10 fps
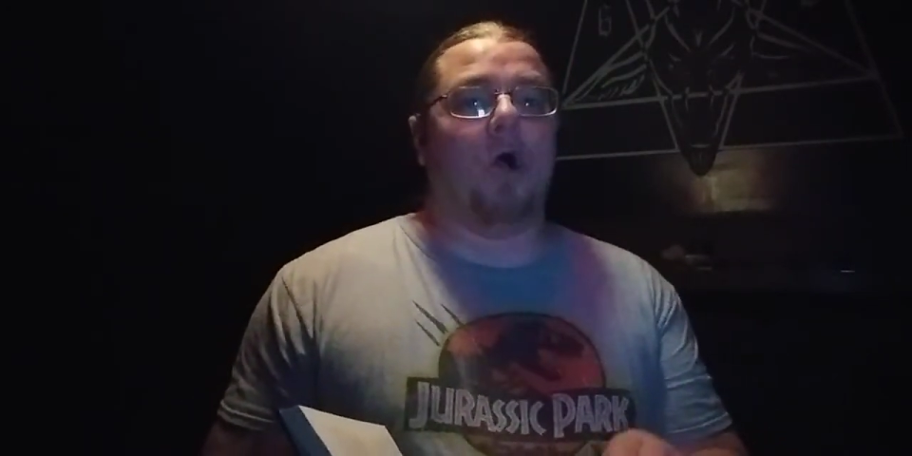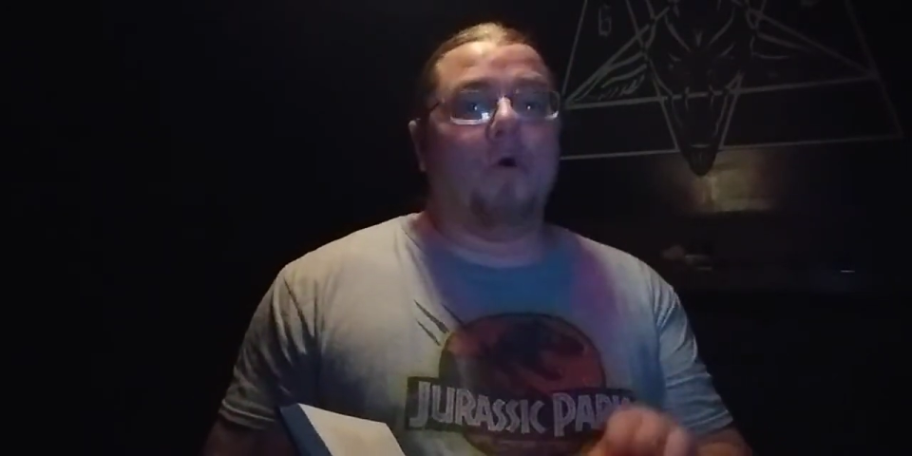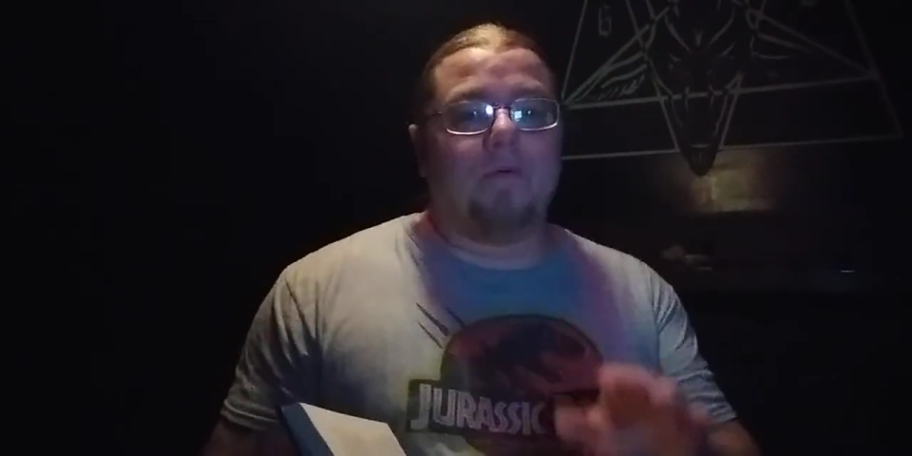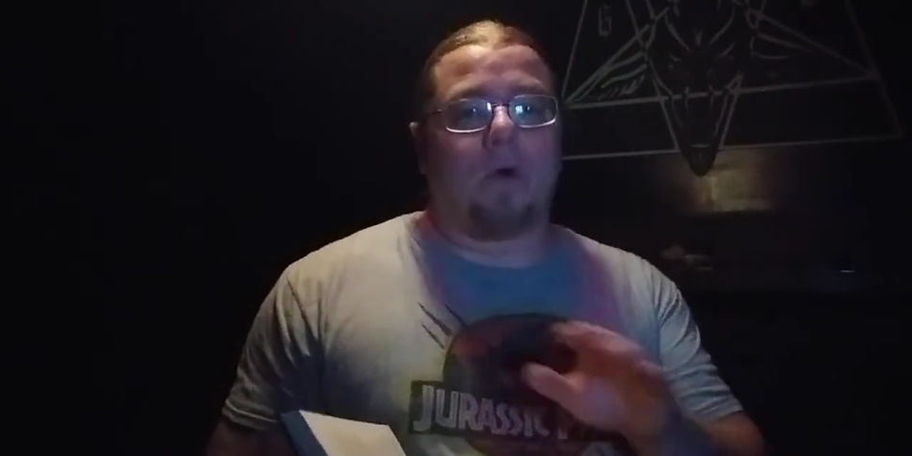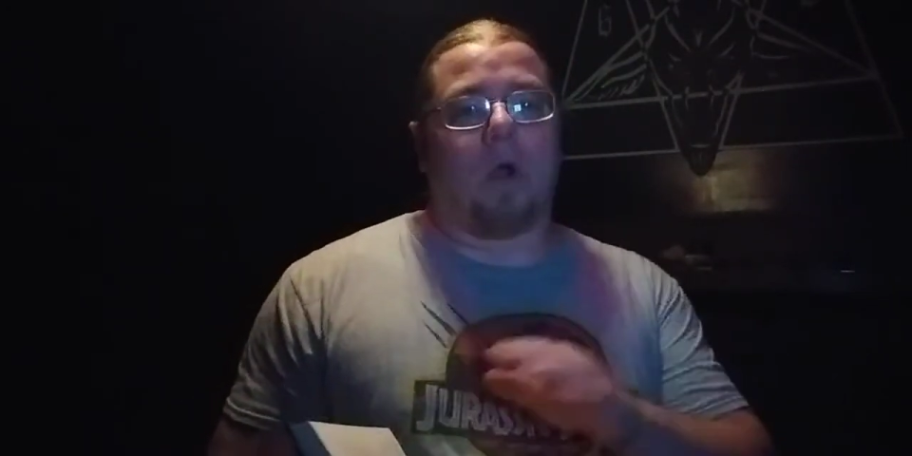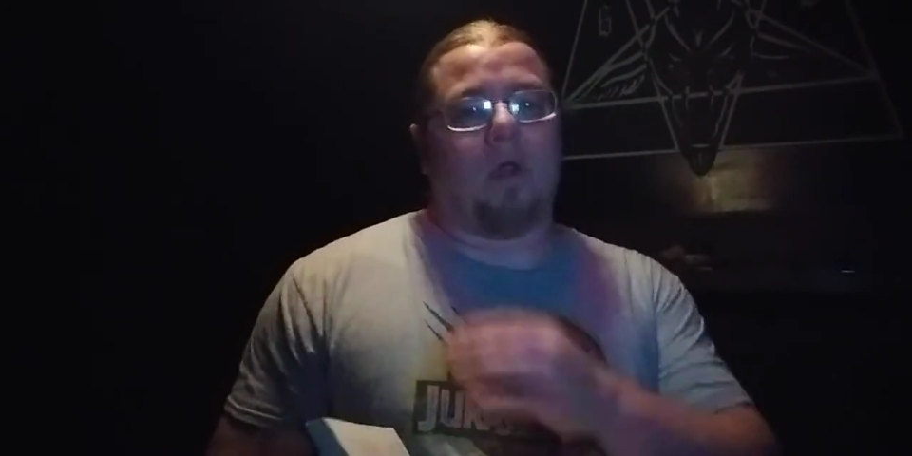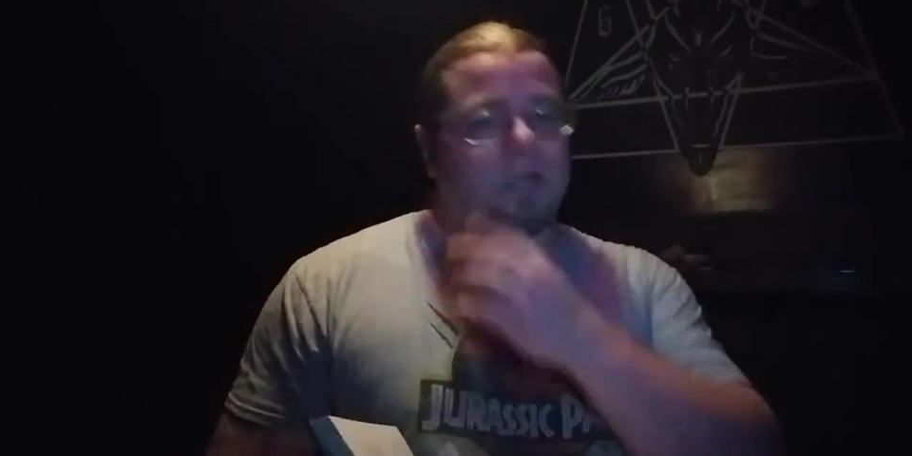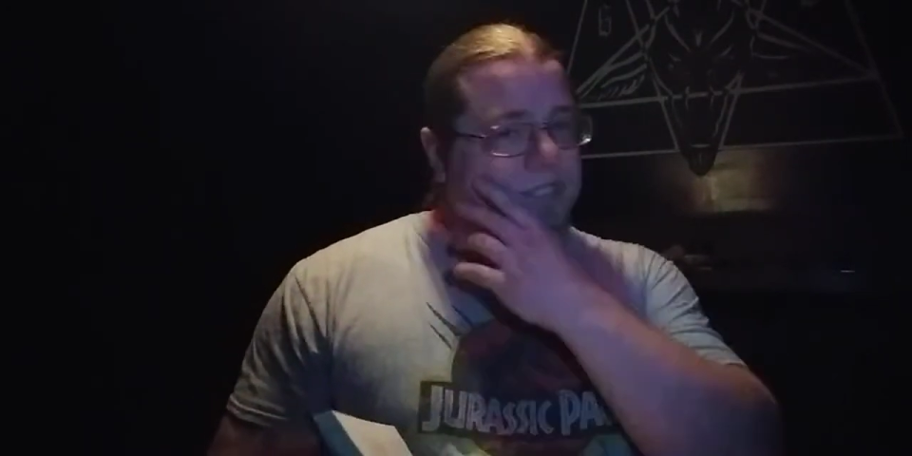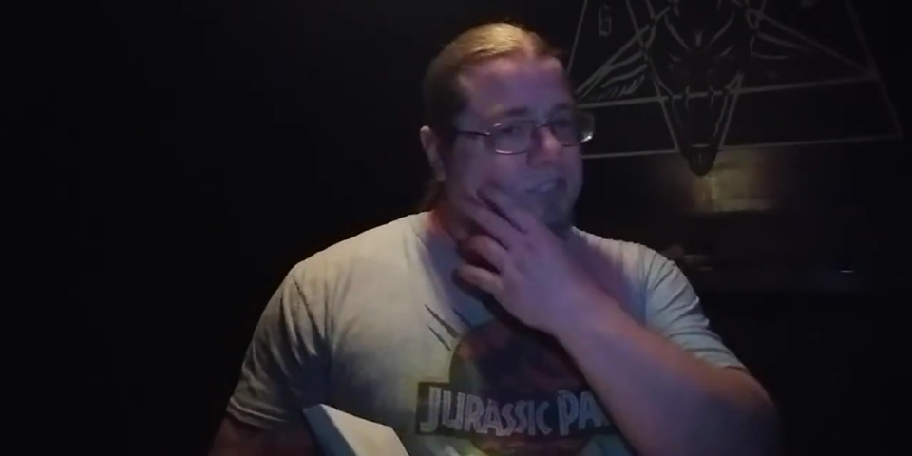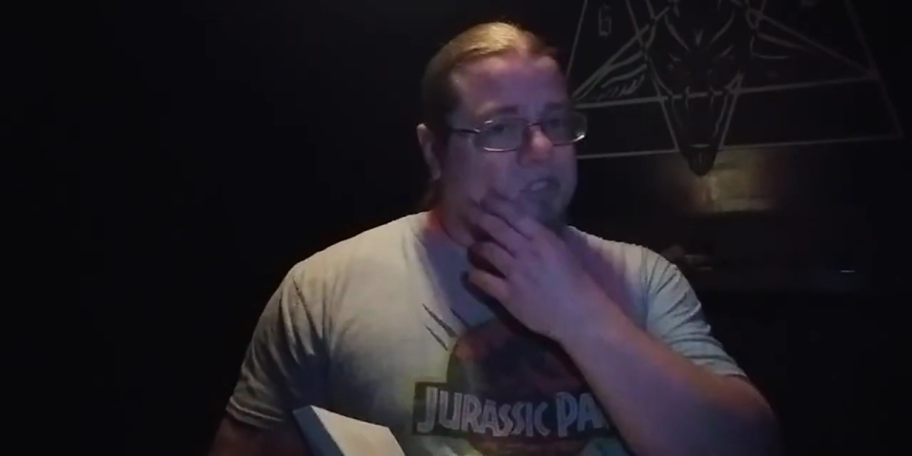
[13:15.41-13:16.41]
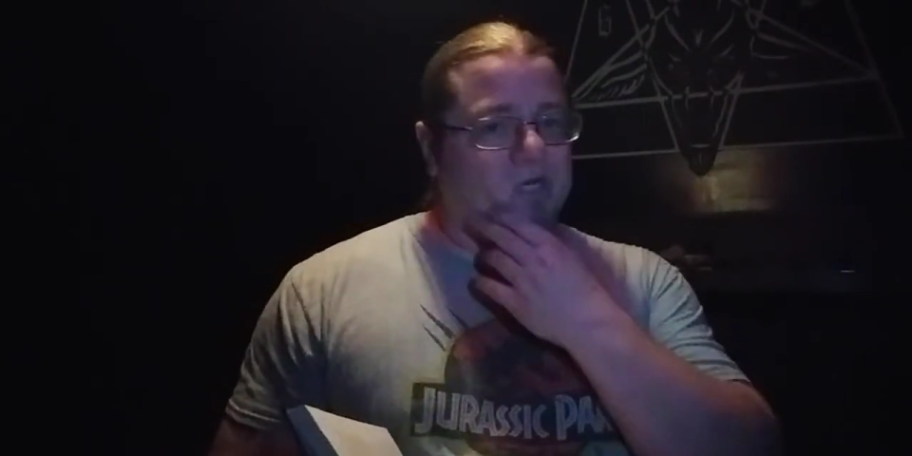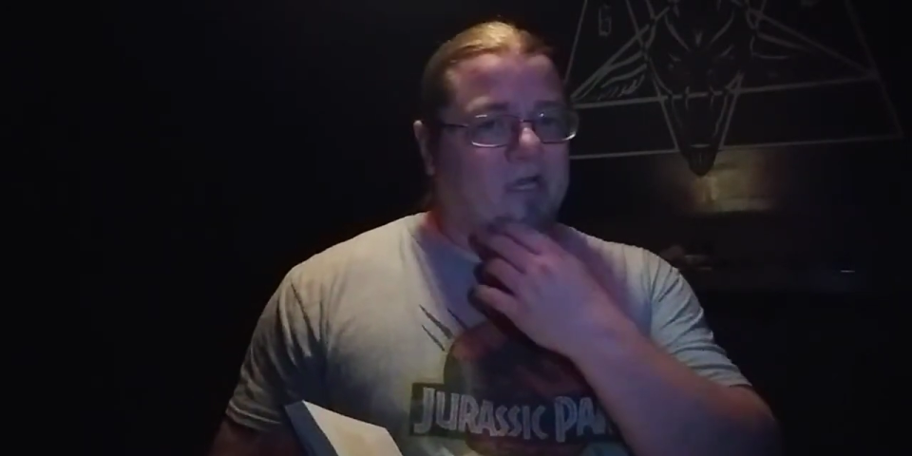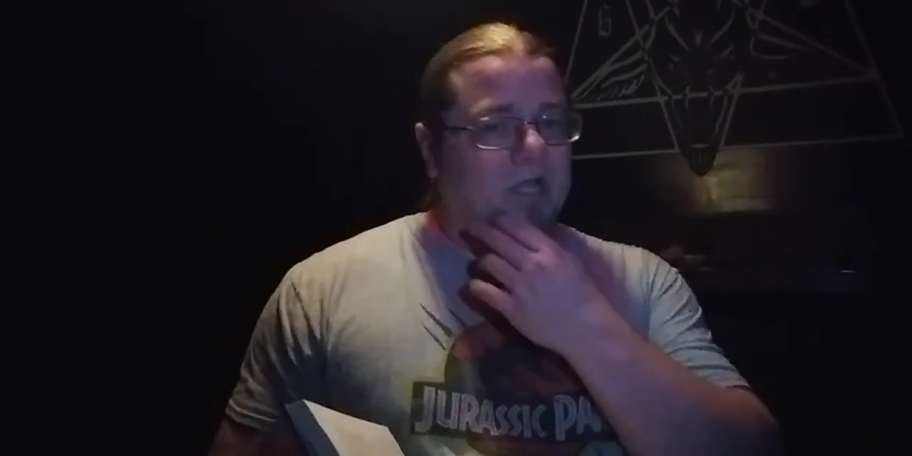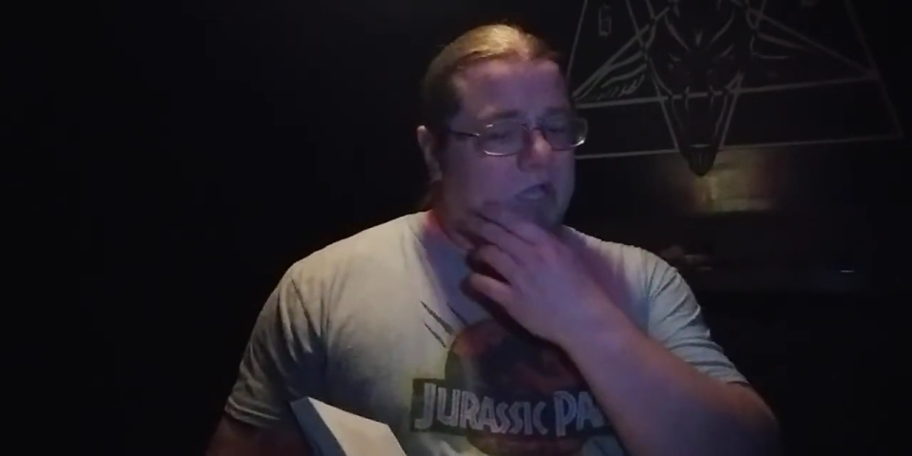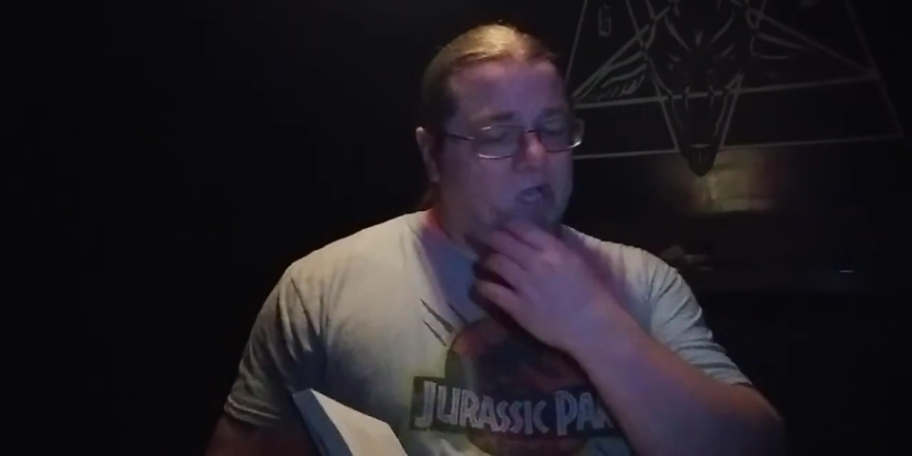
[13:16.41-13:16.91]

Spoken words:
overall history